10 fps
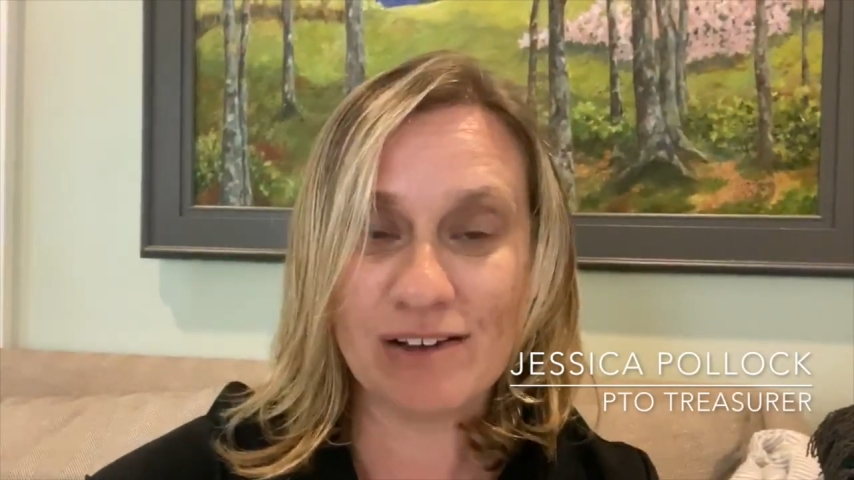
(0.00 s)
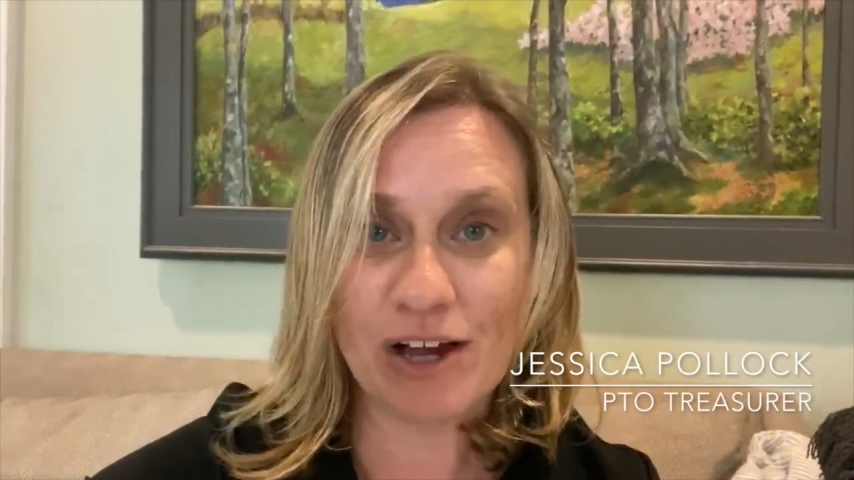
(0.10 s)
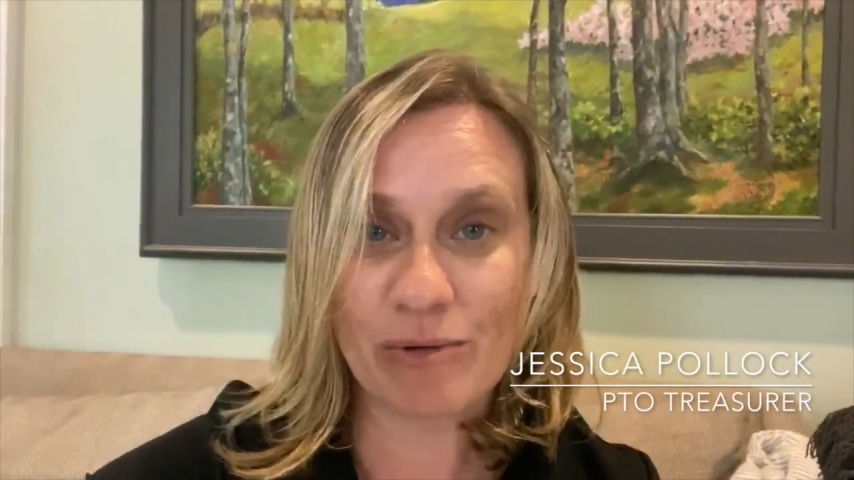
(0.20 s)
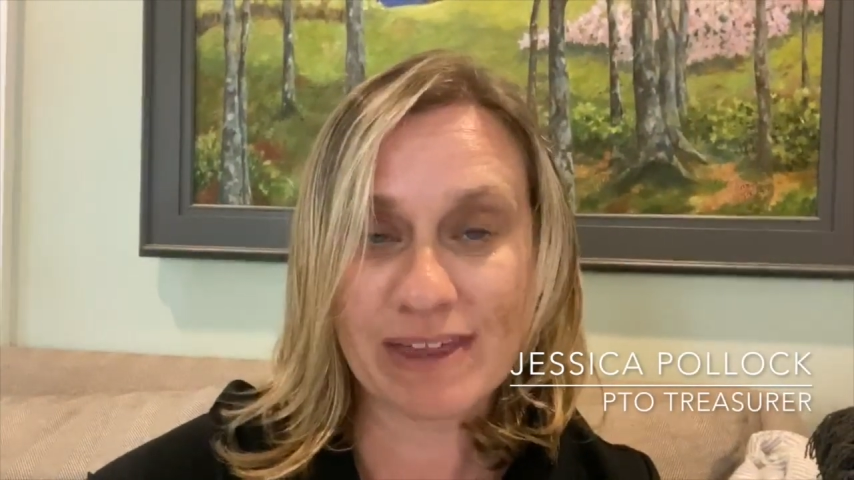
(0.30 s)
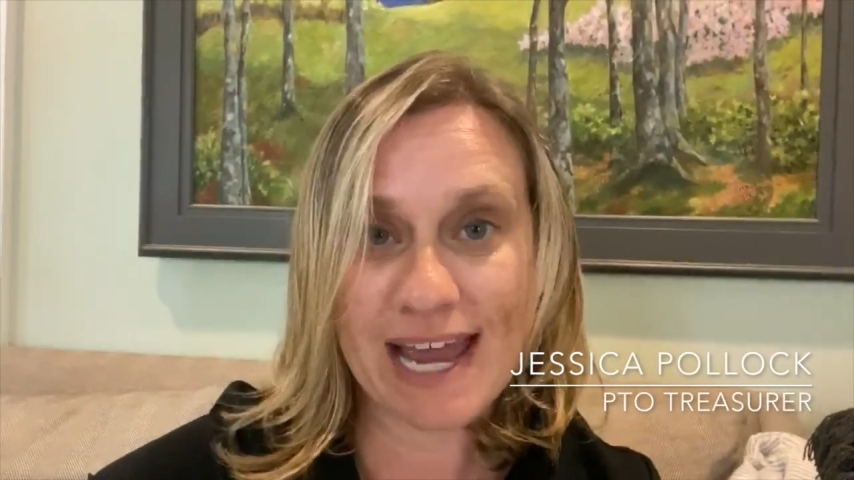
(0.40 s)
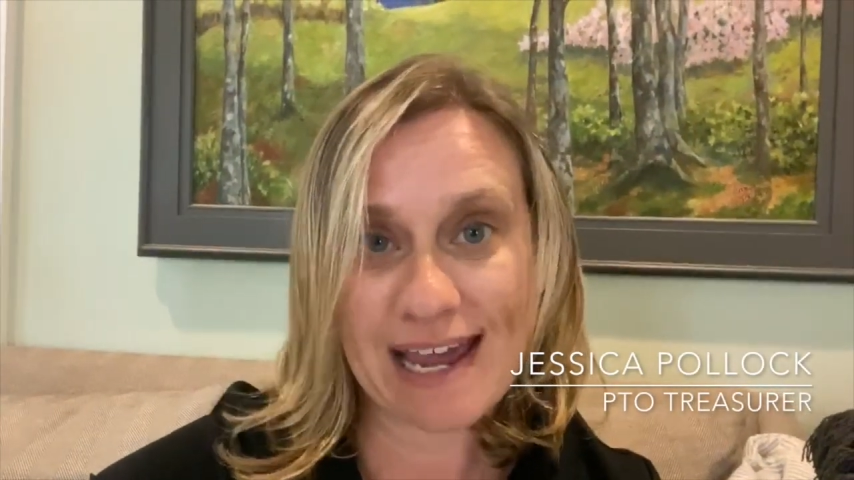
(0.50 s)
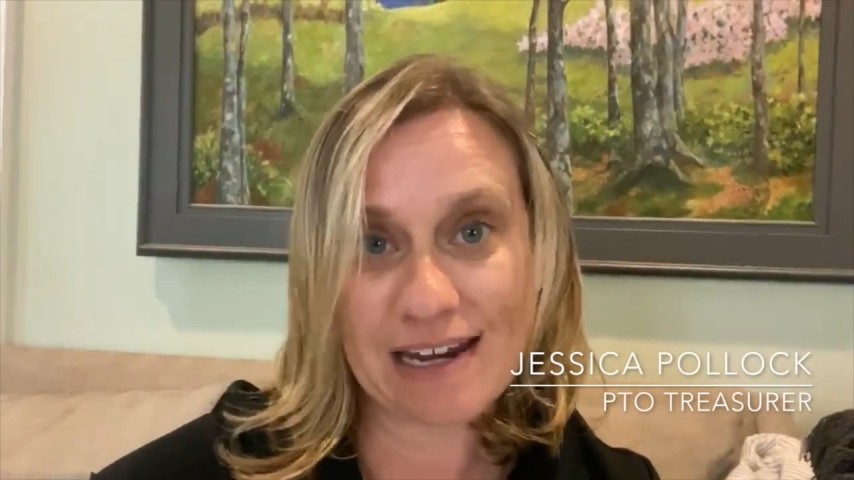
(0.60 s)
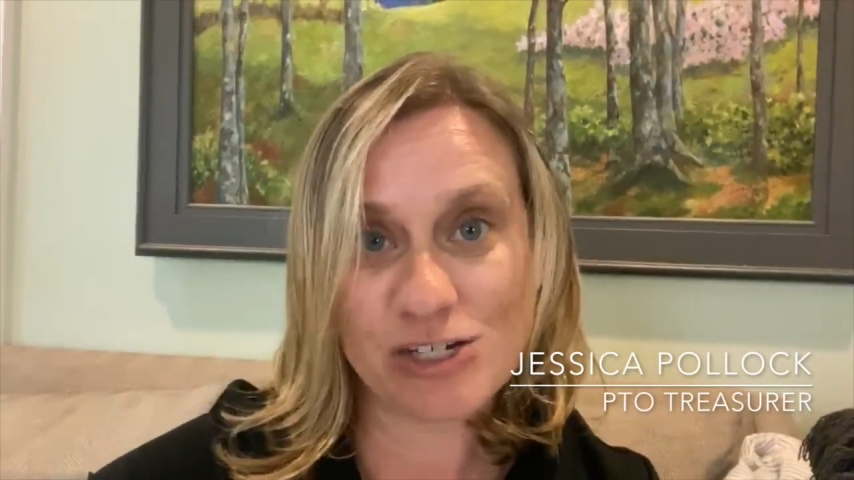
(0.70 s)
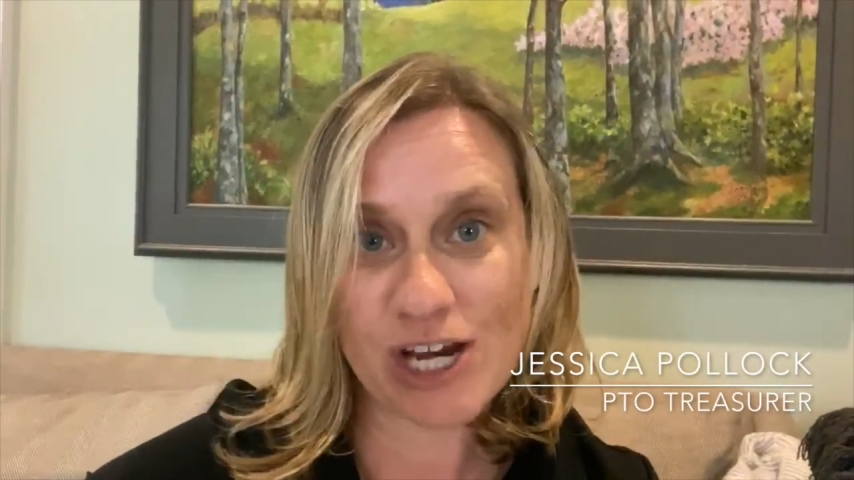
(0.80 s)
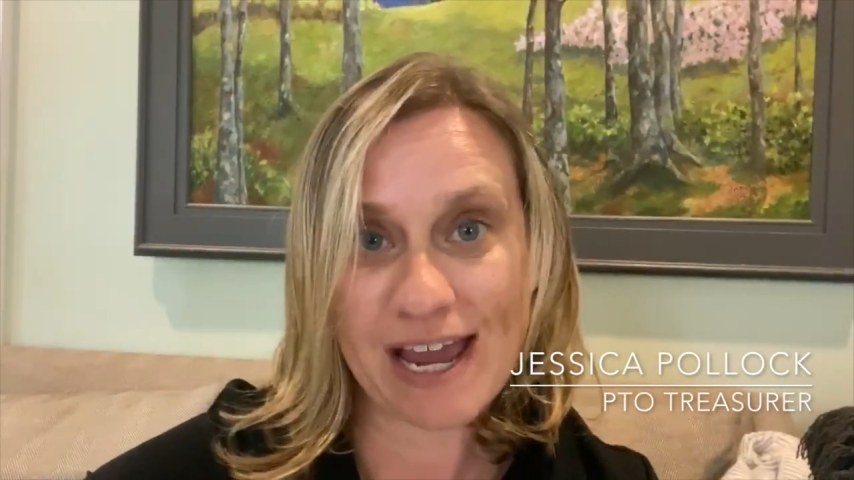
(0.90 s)
along with
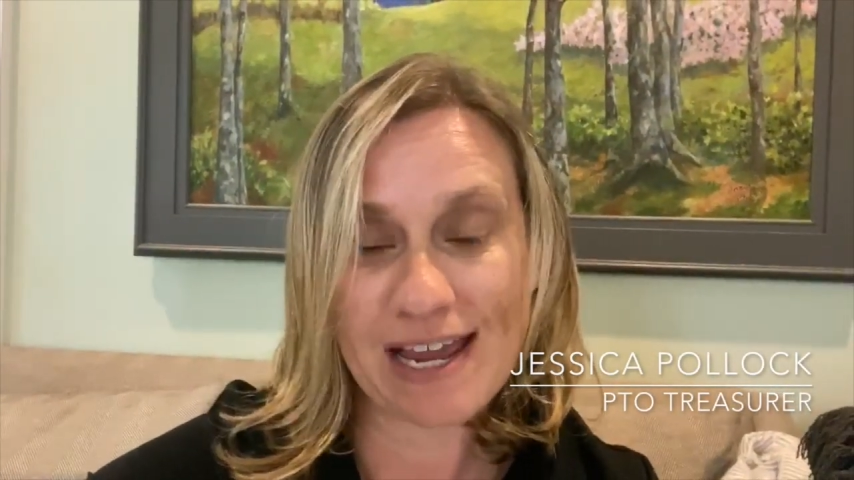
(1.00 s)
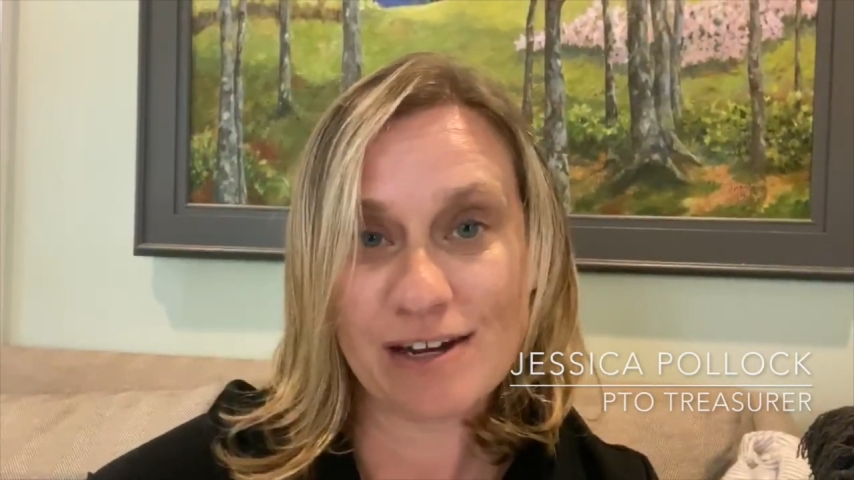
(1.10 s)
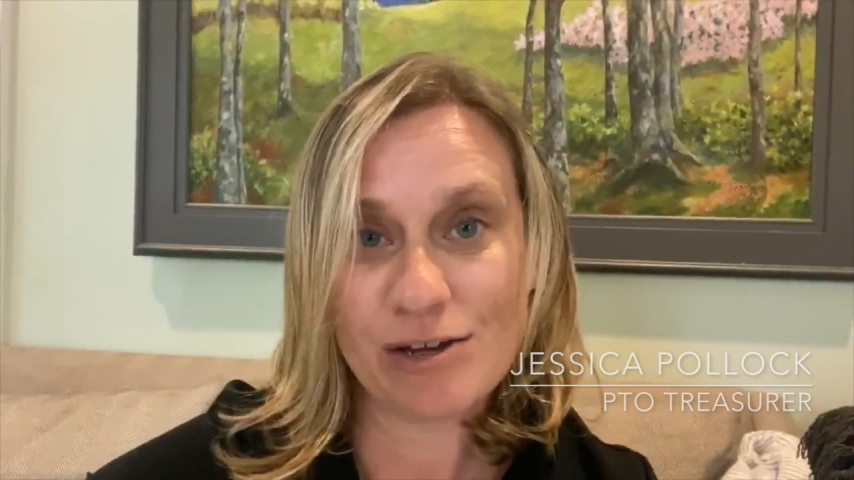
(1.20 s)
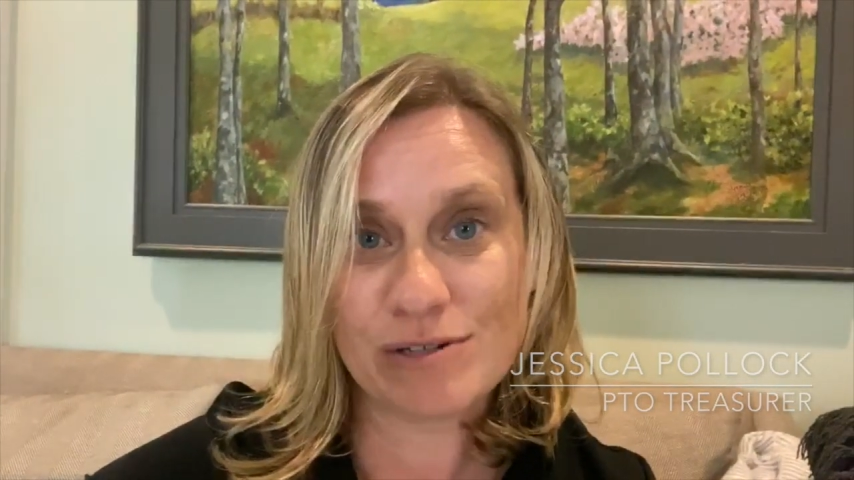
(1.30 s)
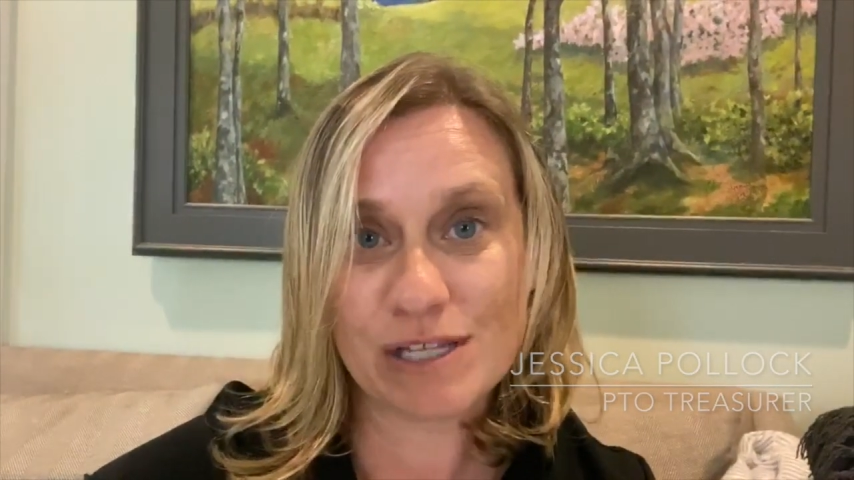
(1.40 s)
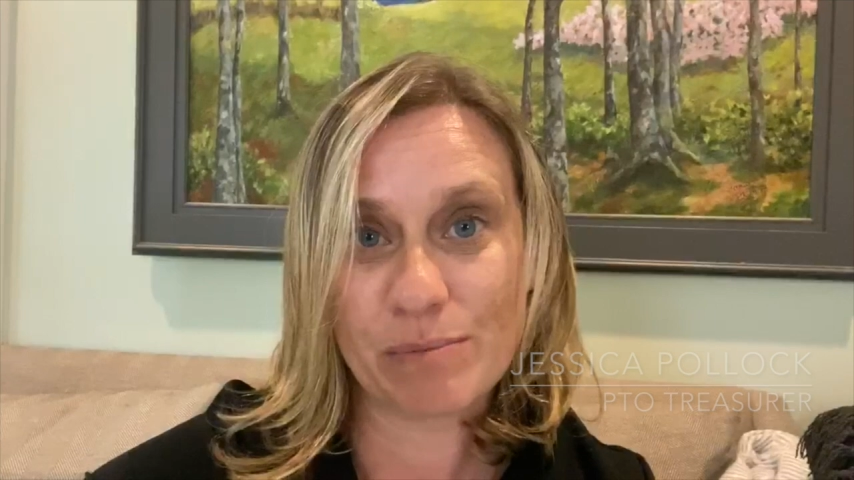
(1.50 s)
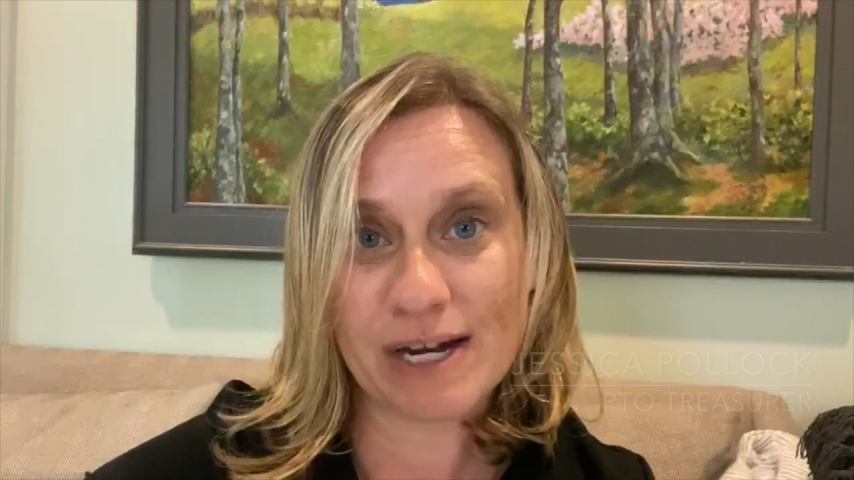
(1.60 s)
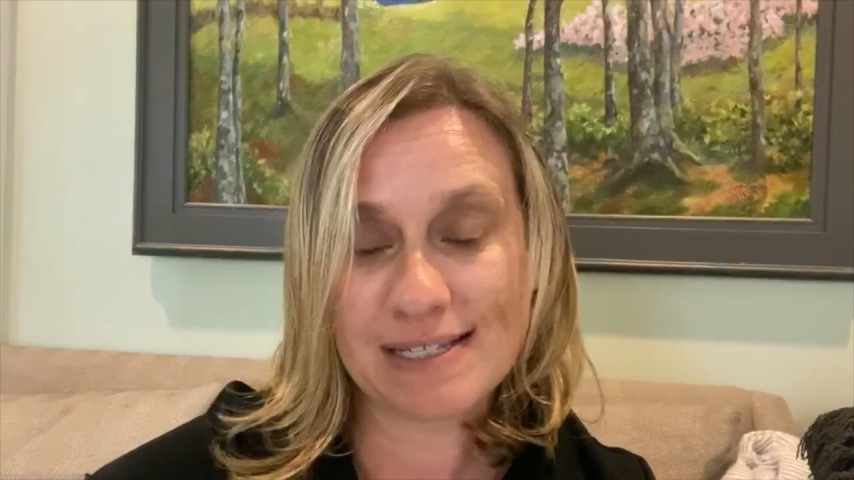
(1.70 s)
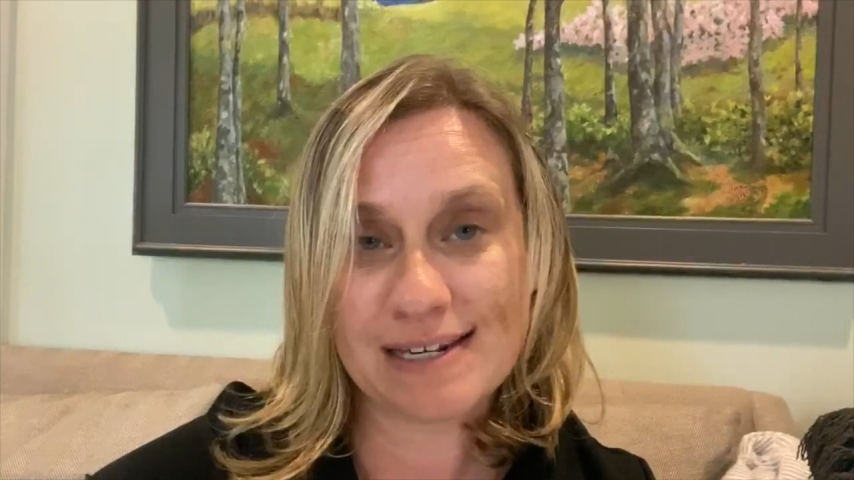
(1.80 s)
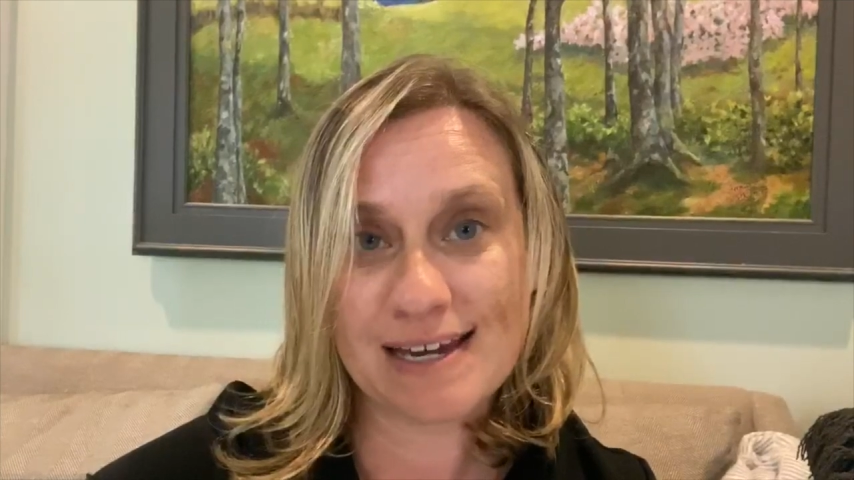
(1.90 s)
Katie Jane, who's the
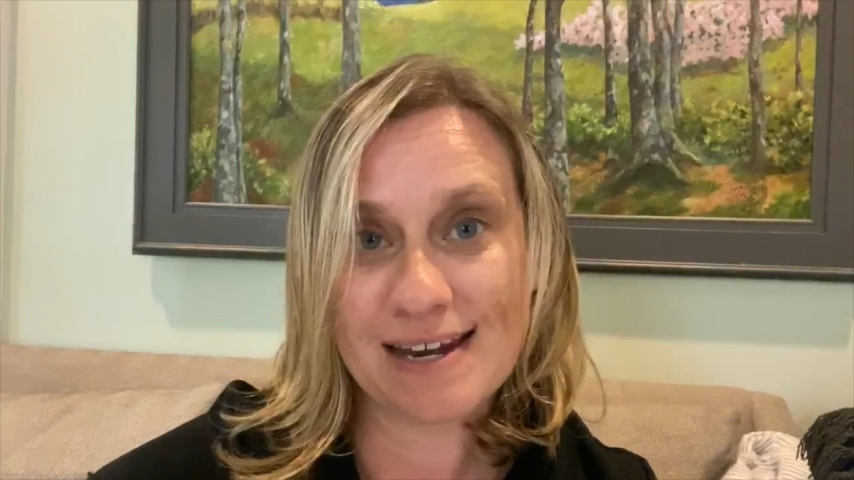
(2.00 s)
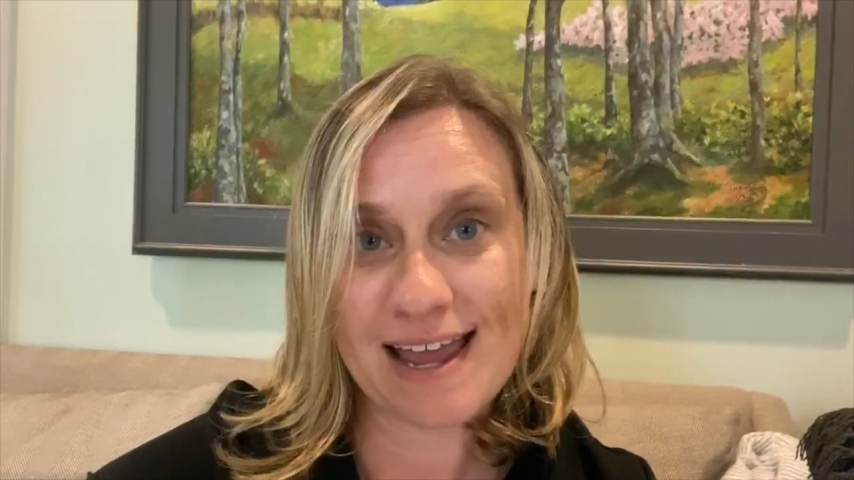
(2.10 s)
president,